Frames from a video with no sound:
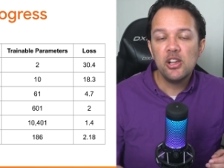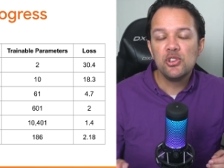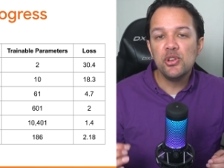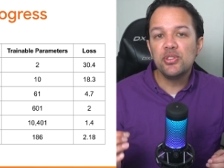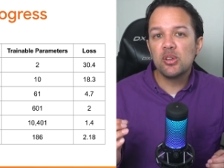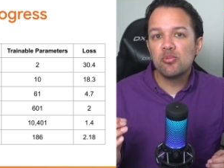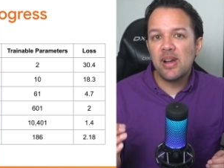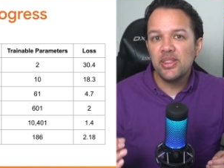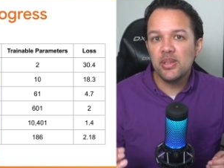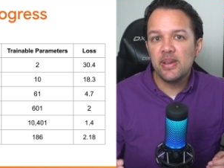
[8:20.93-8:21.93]
due to the
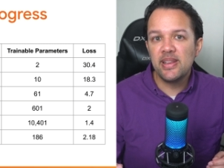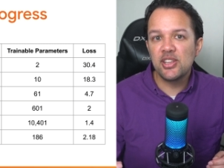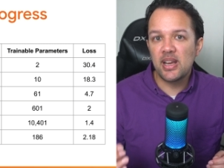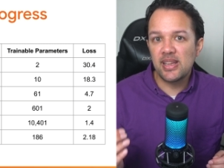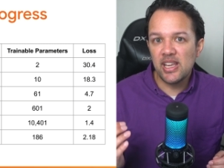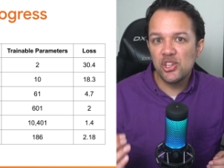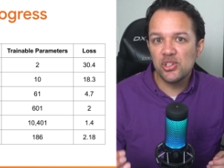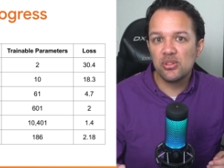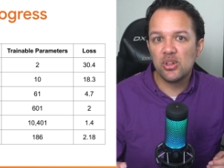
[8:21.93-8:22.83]
random initialization